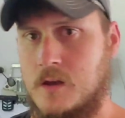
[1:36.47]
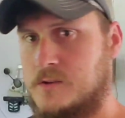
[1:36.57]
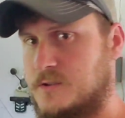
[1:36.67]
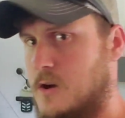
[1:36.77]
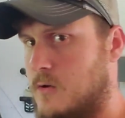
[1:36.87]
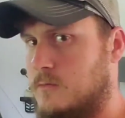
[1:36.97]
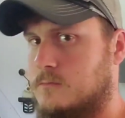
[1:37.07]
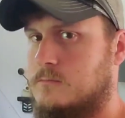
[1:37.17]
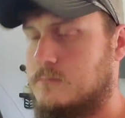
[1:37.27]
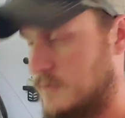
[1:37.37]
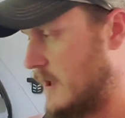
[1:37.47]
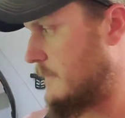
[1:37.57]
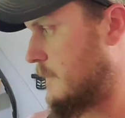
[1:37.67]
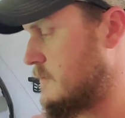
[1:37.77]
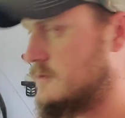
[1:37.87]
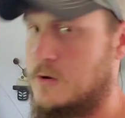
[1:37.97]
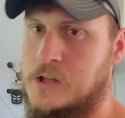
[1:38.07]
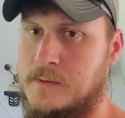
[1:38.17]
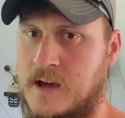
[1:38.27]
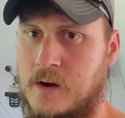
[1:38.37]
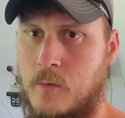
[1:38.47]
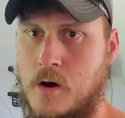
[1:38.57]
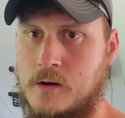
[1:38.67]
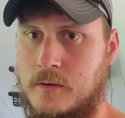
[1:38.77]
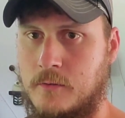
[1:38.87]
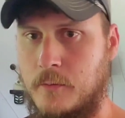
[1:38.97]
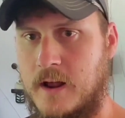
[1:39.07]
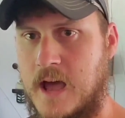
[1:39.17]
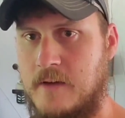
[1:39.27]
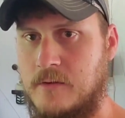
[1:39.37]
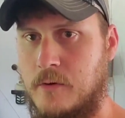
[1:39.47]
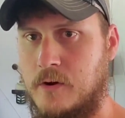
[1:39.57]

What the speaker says: So without further ado, let me kind of walk you through what I have going